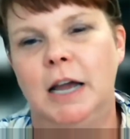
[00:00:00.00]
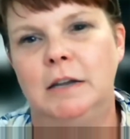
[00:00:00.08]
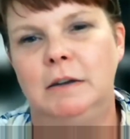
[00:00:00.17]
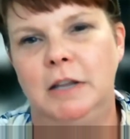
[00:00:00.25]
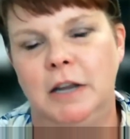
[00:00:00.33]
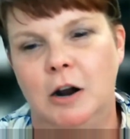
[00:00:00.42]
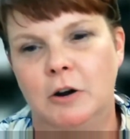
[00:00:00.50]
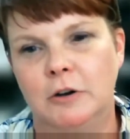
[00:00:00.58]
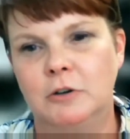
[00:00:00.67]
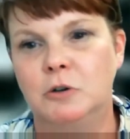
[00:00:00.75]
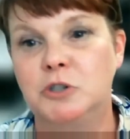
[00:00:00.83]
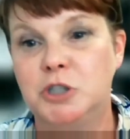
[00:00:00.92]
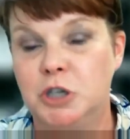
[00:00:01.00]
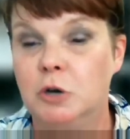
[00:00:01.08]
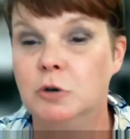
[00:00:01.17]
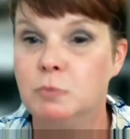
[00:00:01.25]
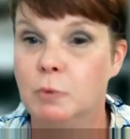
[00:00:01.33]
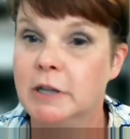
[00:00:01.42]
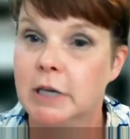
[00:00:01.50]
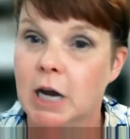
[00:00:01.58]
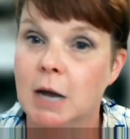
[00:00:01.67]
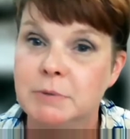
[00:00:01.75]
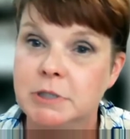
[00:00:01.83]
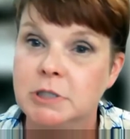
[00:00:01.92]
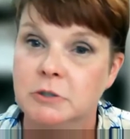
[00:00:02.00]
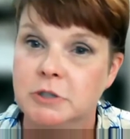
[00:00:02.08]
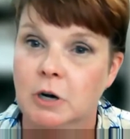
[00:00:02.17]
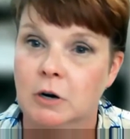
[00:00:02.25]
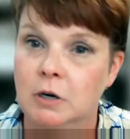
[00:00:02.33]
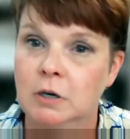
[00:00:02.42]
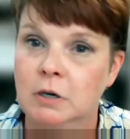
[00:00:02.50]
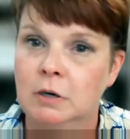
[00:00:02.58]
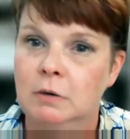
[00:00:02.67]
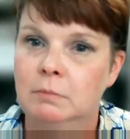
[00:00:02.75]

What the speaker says: the article shows what the obstacles are,